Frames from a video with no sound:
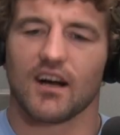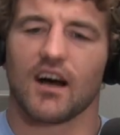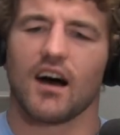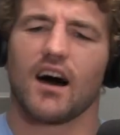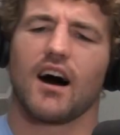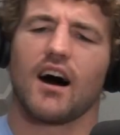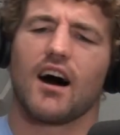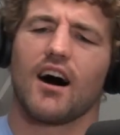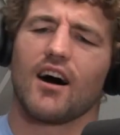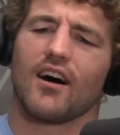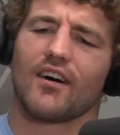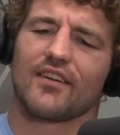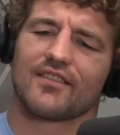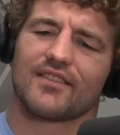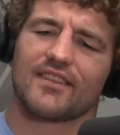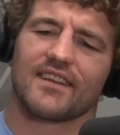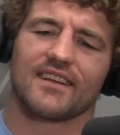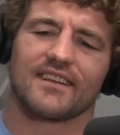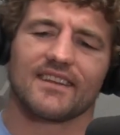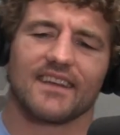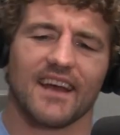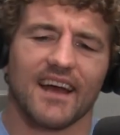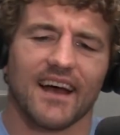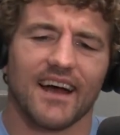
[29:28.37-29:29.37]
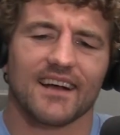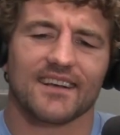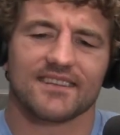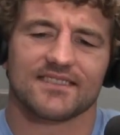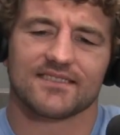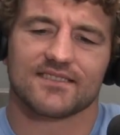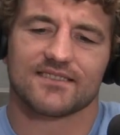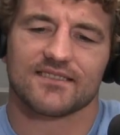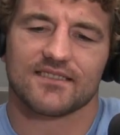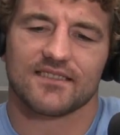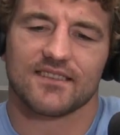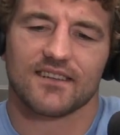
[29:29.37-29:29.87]
Oh, the, I
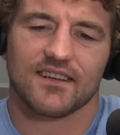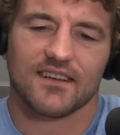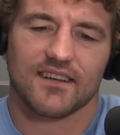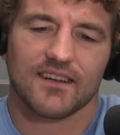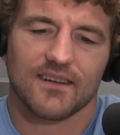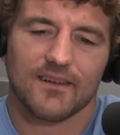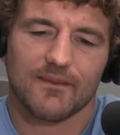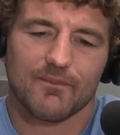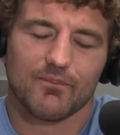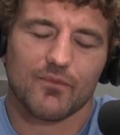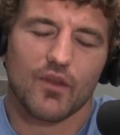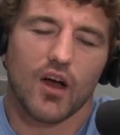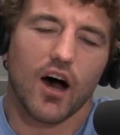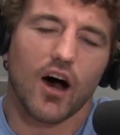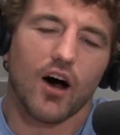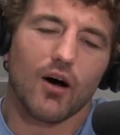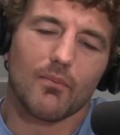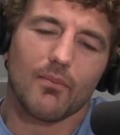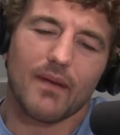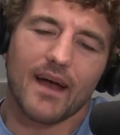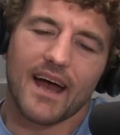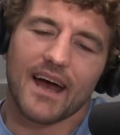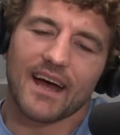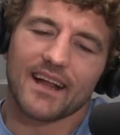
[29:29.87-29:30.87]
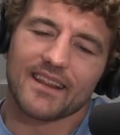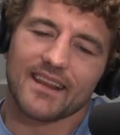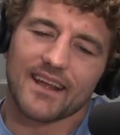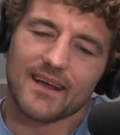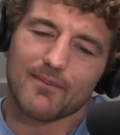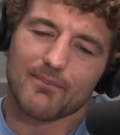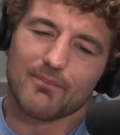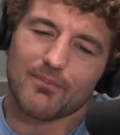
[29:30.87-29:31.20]
yes. Mean, I mean, no, Matt. Is... They